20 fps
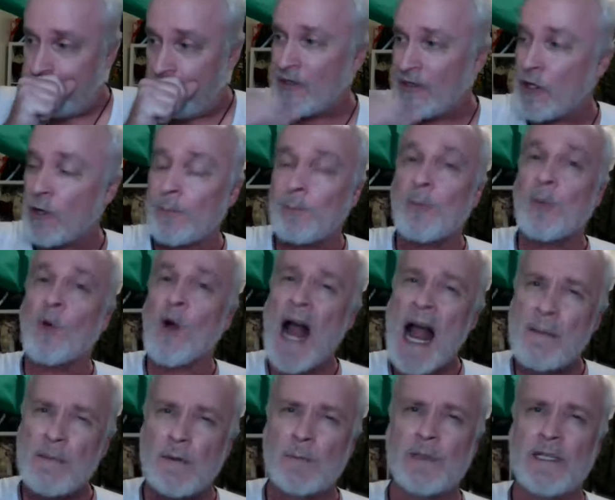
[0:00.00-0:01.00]
you're
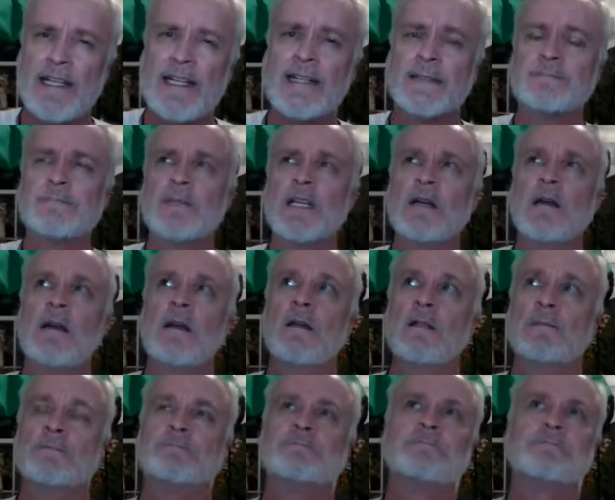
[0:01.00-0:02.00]
probably,
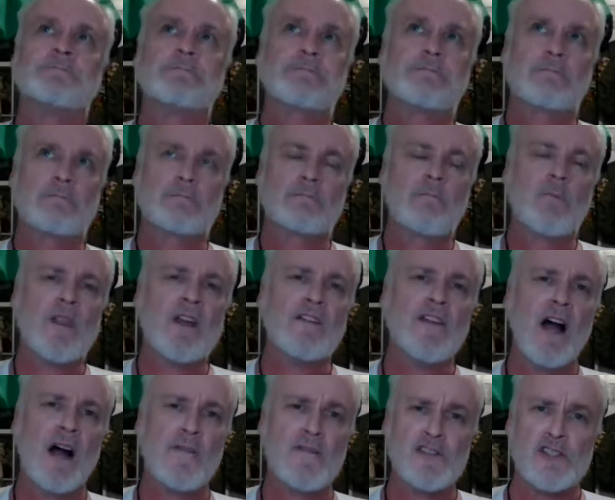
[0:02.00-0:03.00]

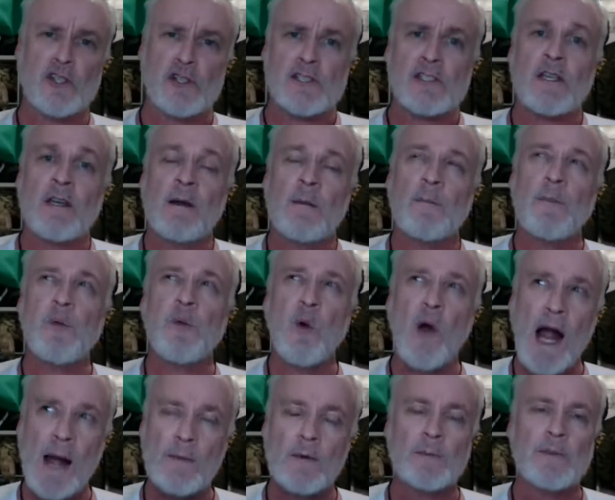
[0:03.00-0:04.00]
the officer's
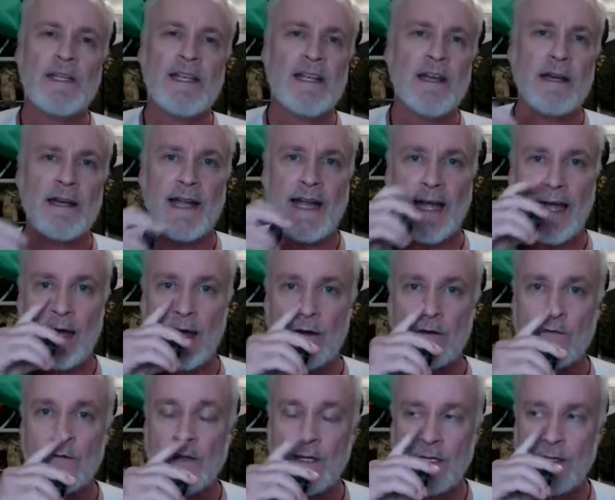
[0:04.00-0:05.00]
probably going to
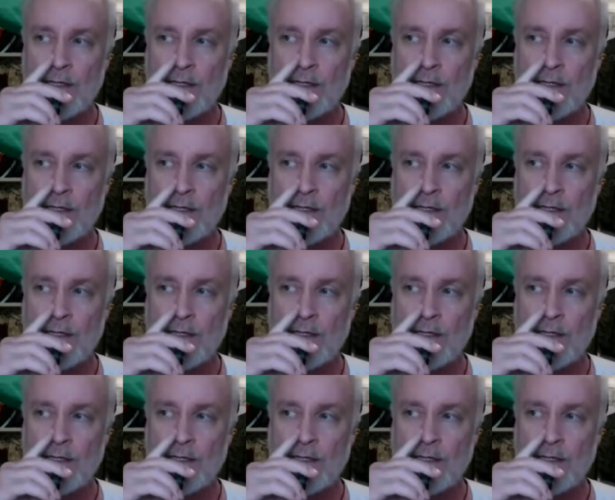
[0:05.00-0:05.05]
have